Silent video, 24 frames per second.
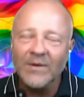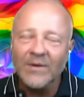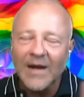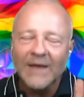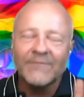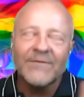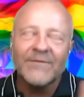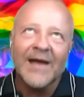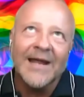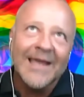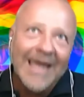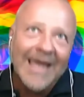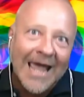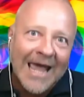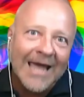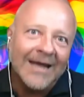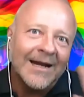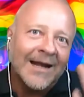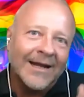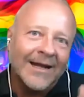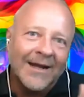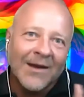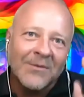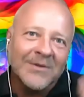if I
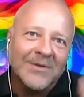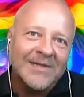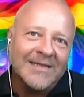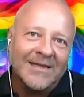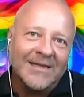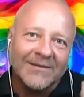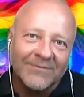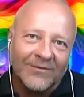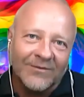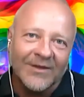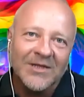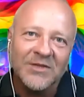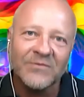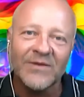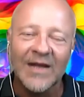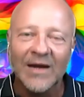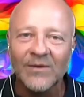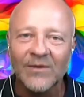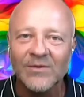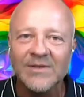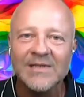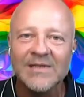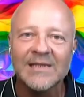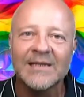can, I always love fresh
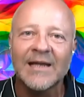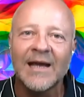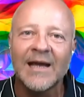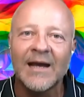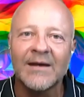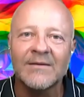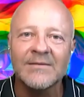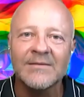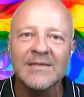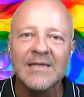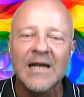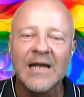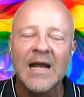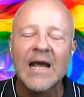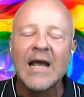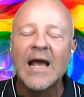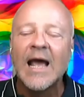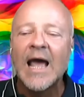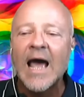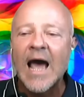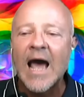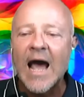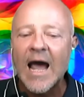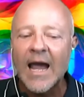flowers in the house.
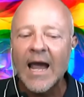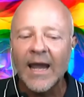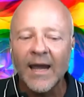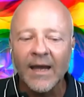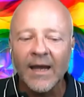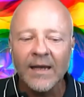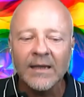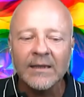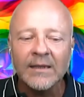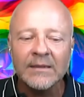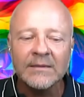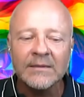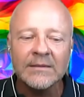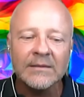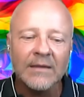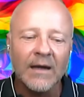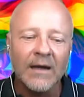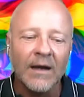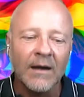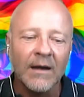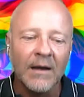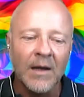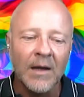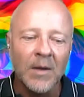And,
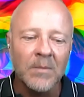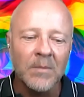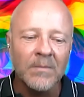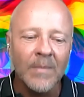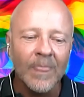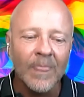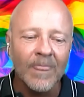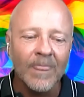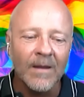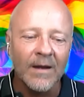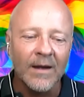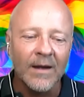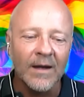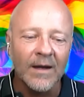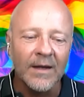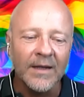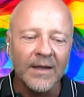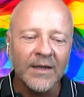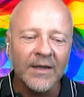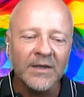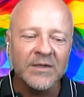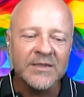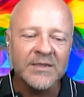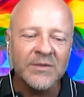um,
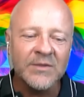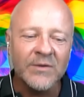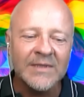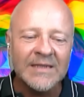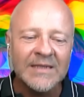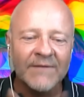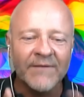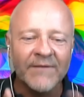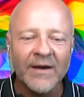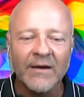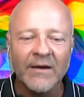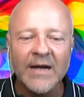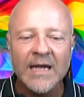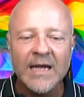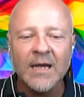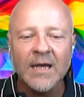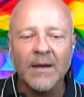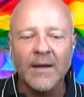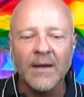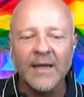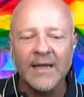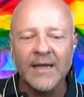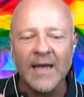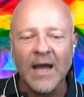you know, so it's a very,
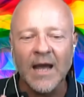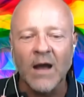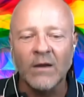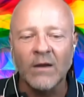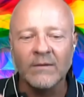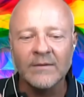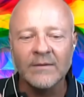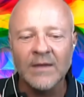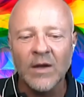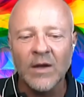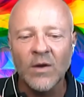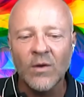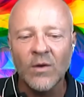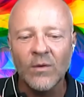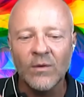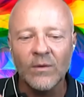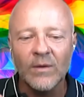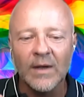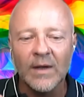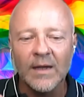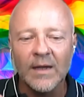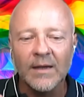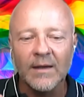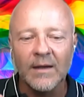
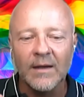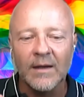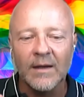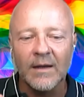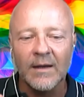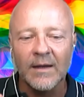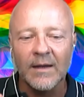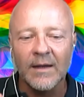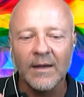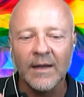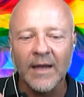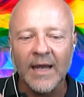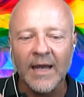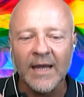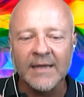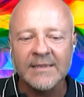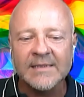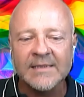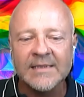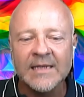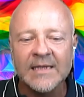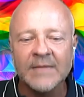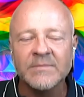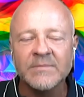although
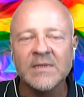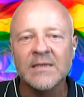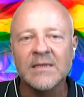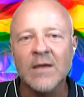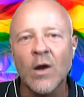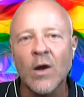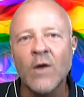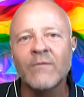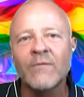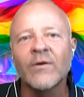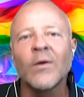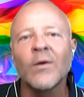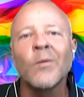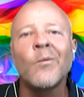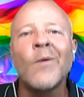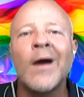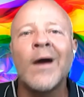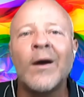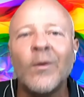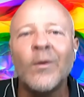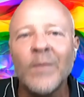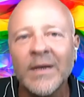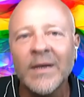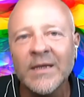it seems
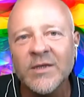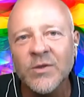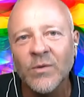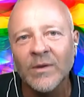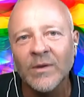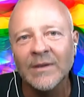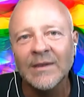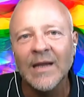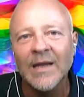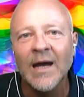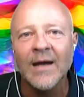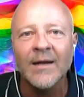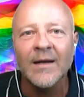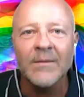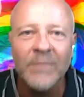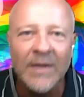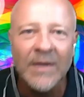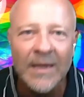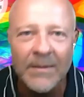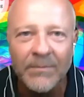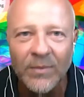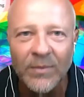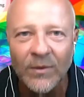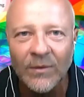overwhelming to a lot of
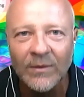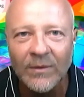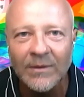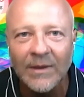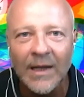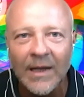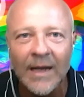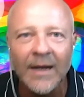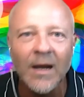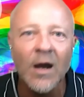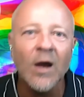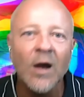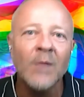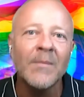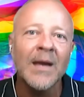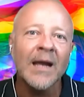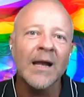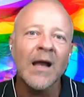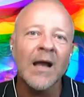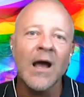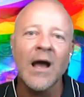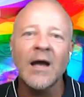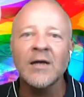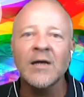people like oh my
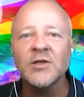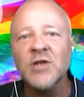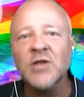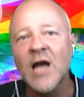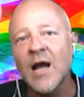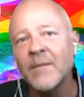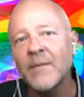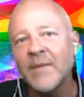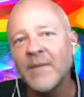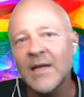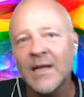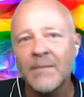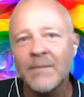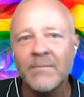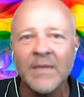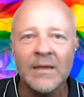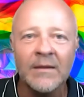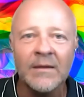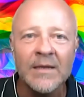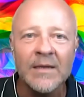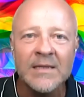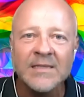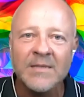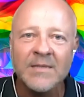gosh how many
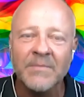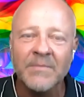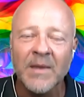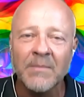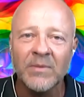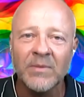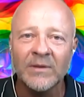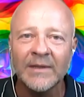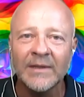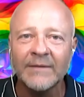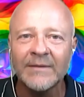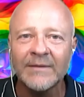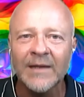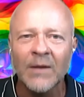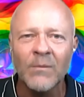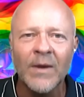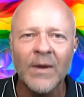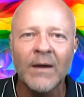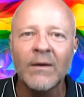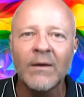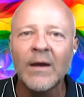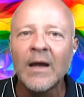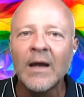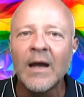millions of people live there
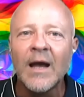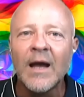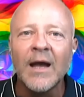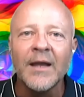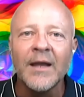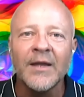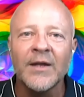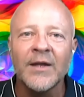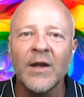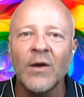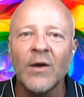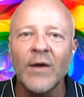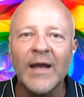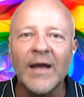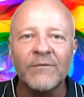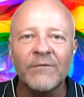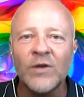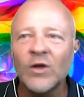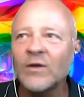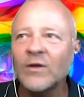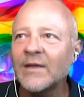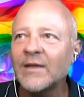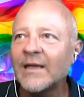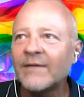well you know if
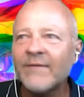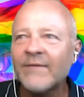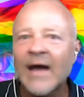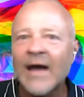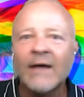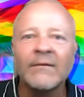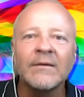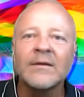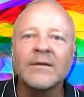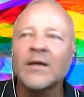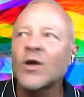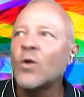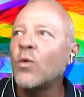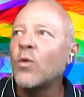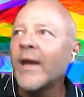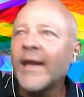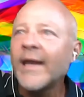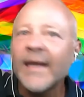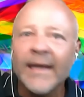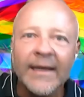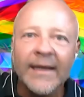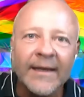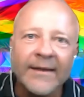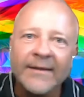you live out in
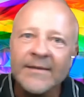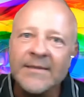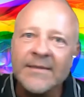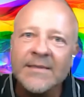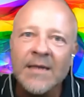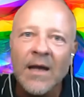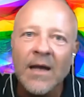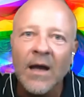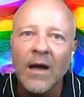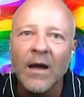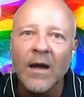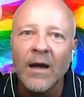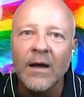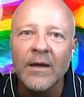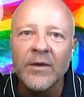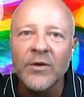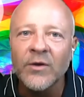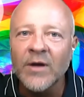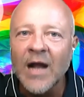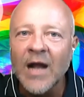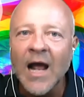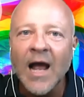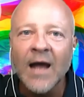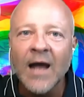queens
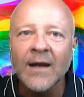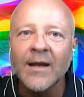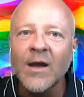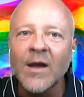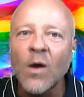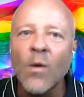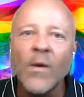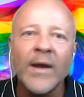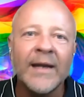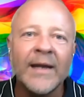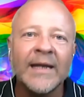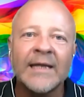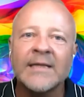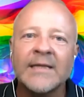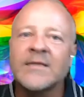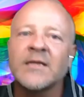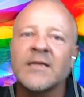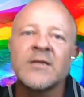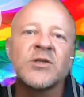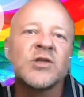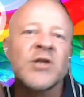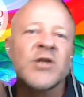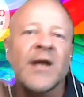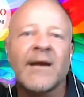you're not going
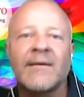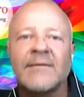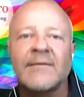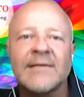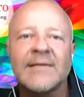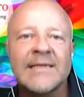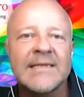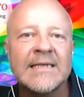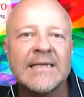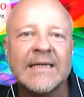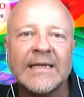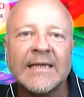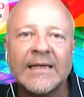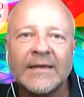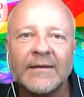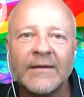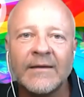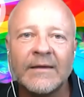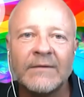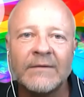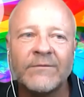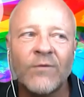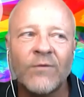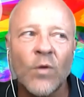into
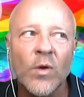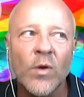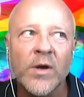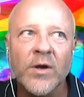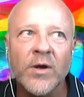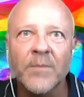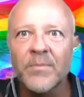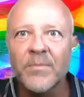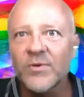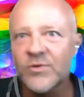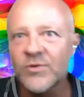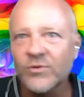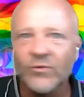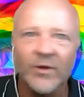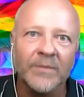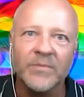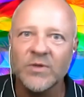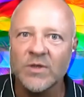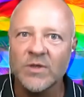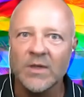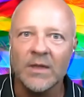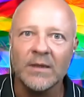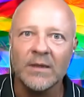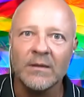chelsea for your
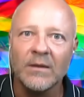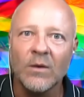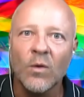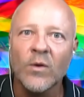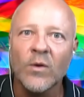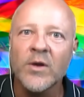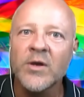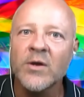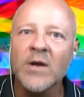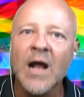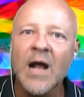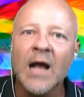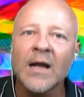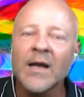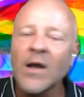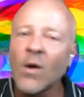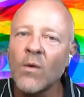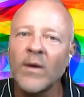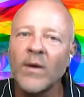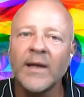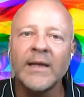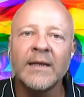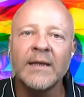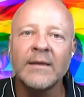prescription or you're not
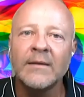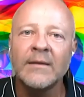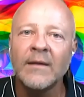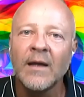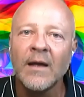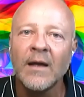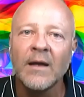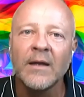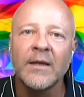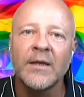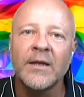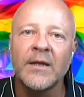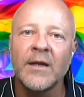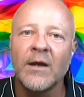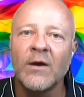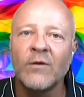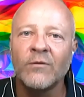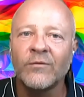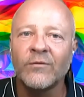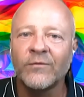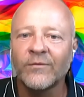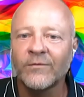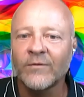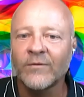going you
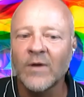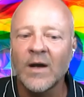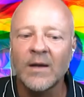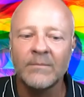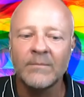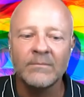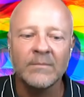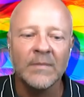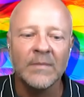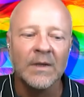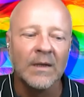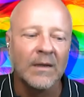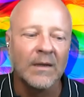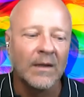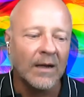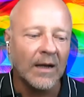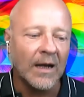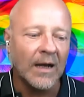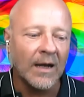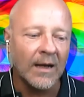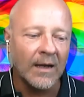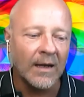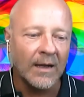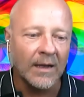know from
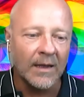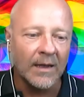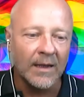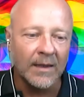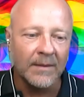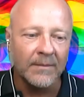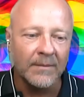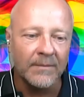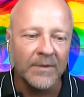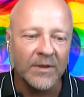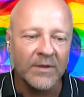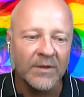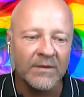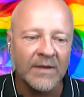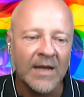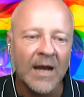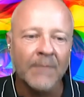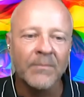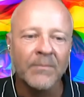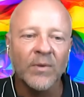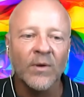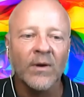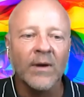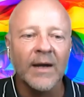uh, the
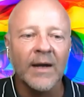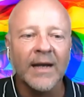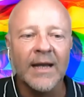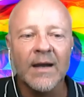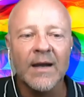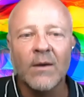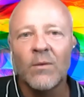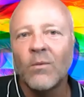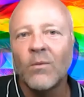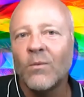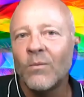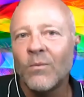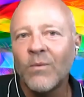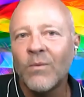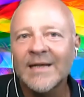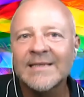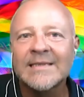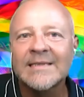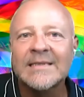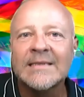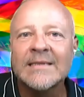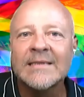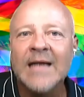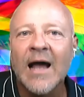upper
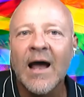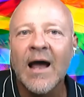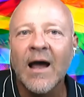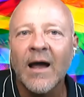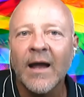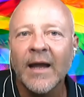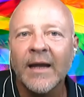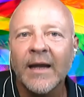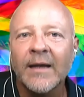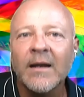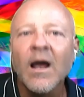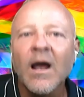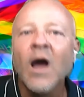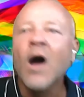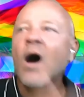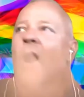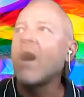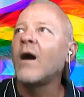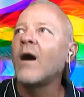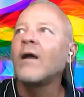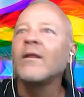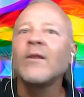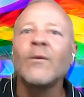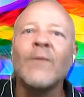west side
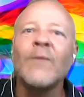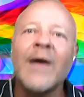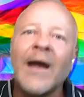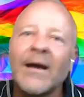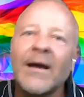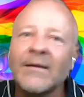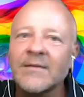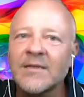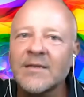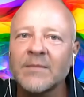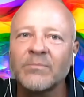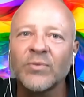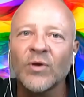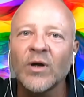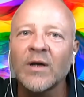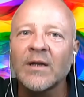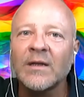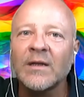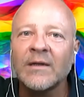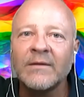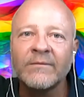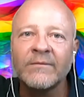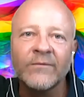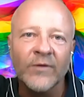all the way out to
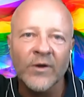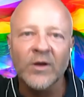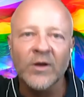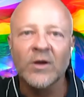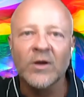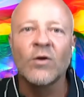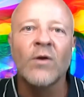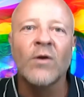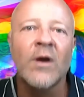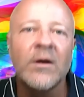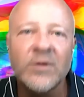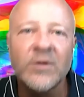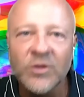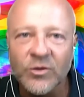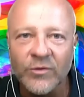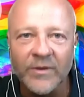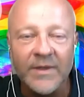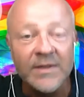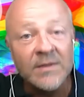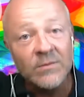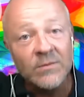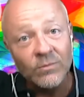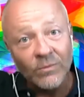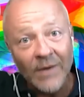brooklyn for your
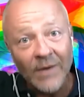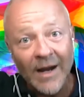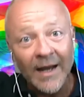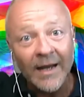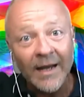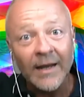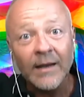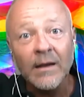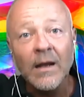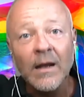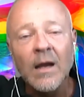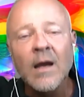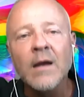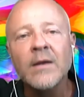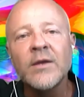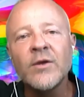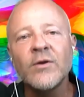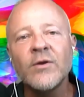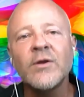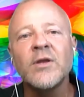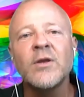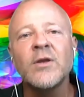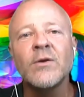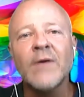groceries right
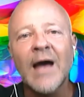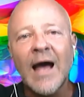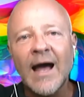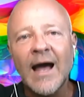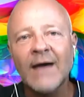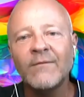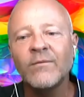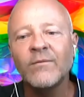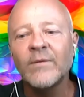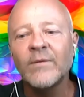you you have